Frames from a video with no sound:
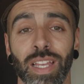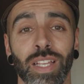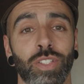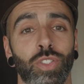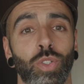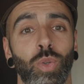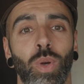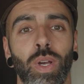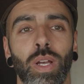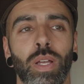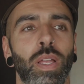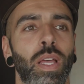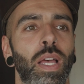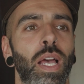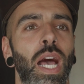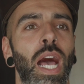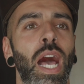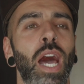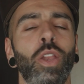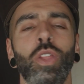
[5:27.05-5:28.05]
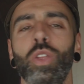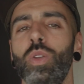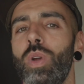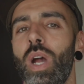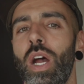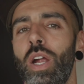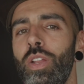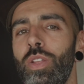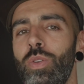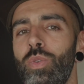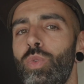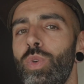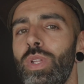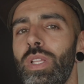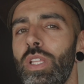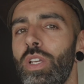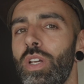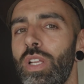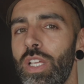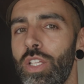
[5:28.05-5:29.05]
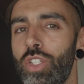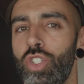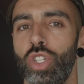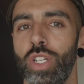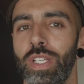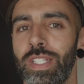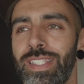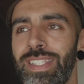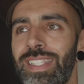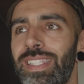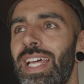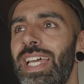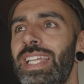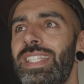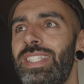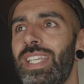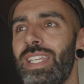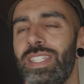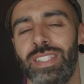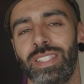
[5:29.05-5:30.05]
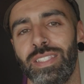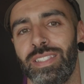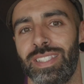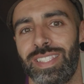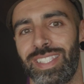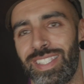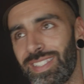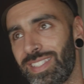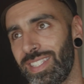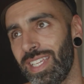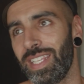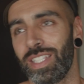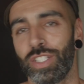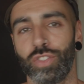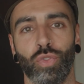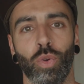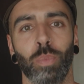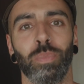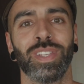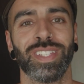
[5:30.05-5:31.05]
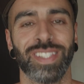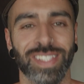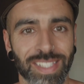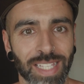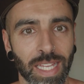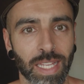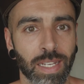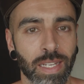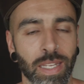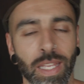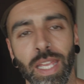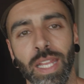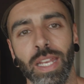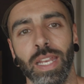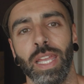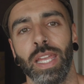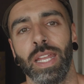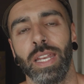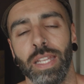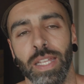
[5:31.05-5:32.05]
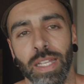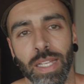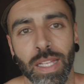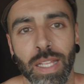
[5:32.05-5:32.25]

So how do you really gonna adjust light settings from the sun, and